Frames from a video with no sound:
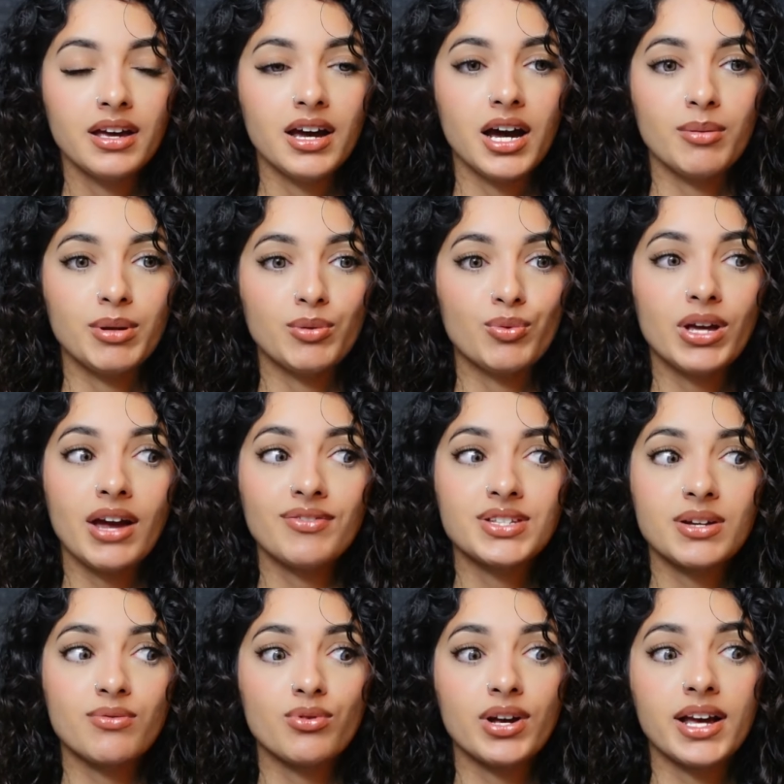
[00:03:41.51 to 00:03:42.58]
I mean, we have
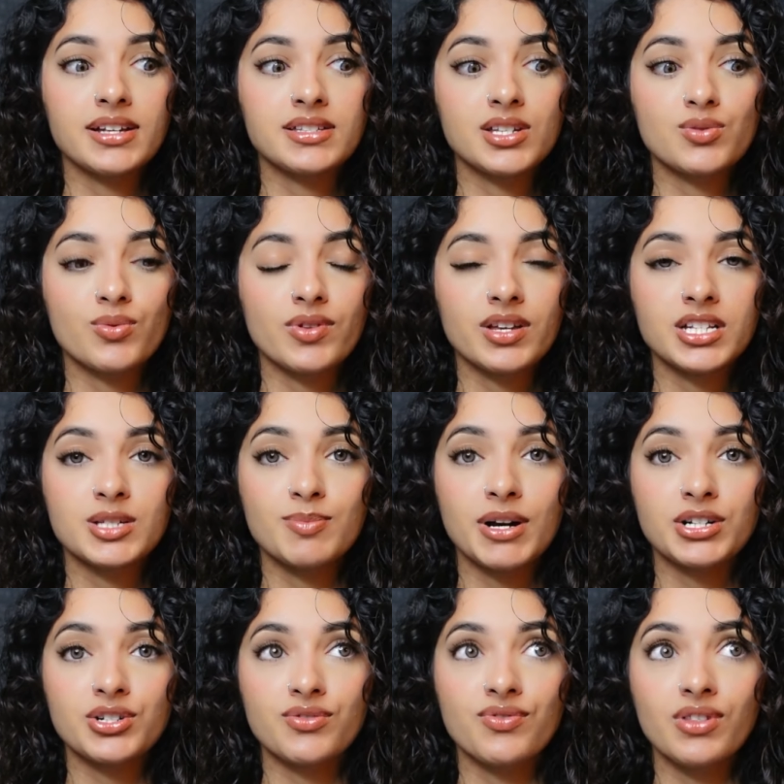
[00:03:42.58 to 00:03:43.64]
several cases where the
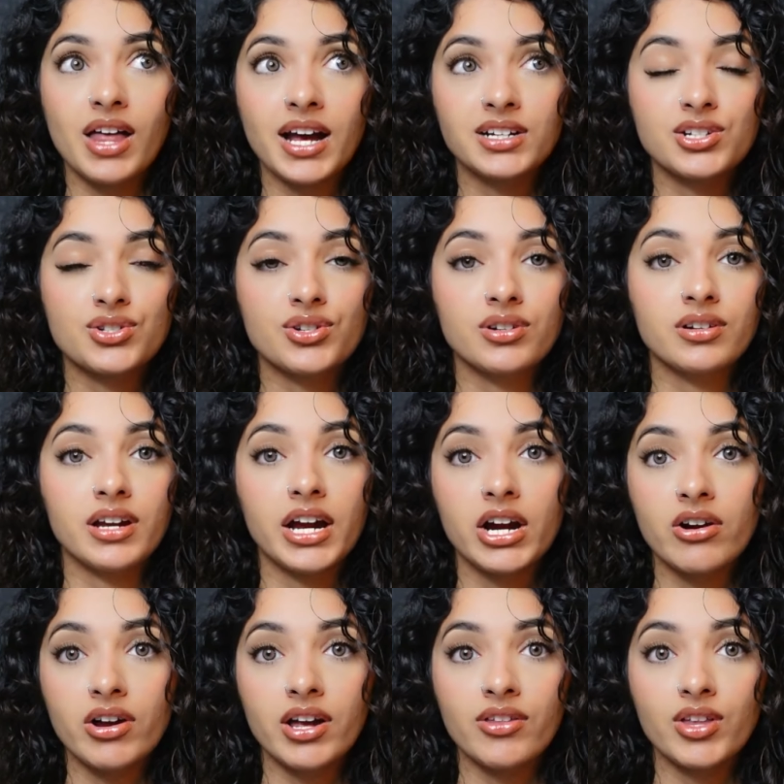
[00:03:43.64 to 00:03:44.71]
inspector flagged a certain
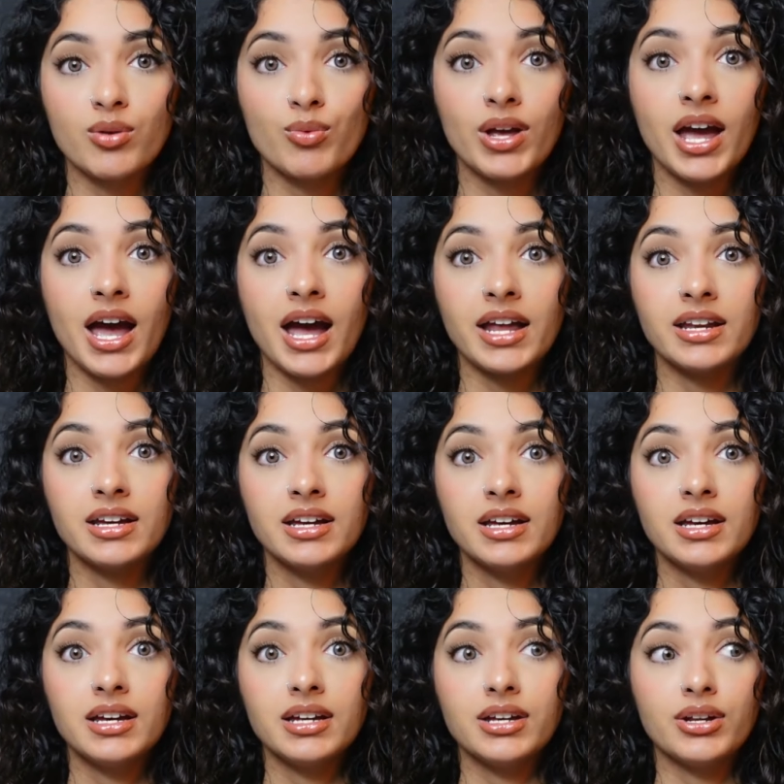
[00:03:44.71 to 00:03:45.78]
area. Then we had,
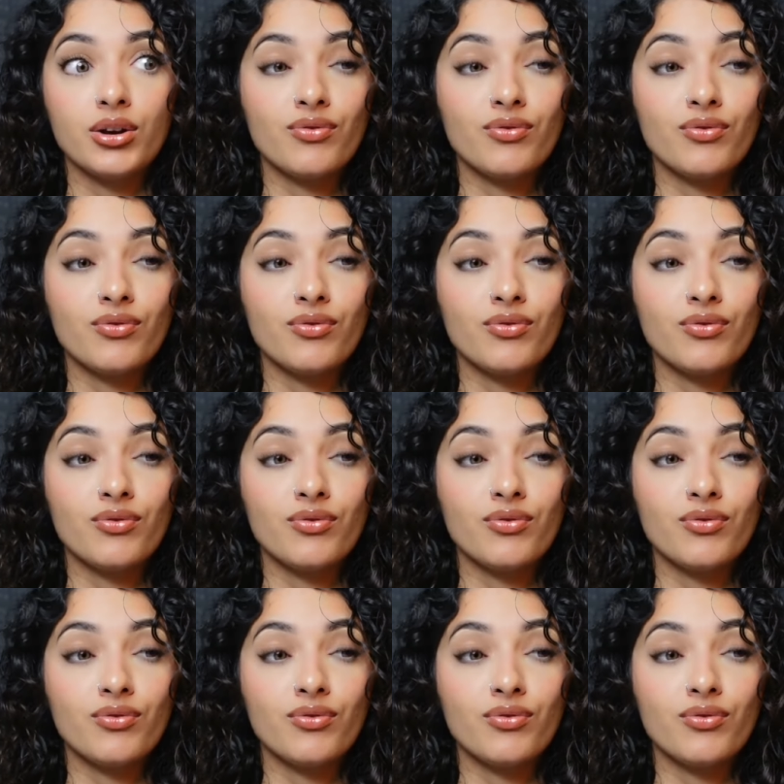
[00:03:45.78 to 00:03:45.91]
you know,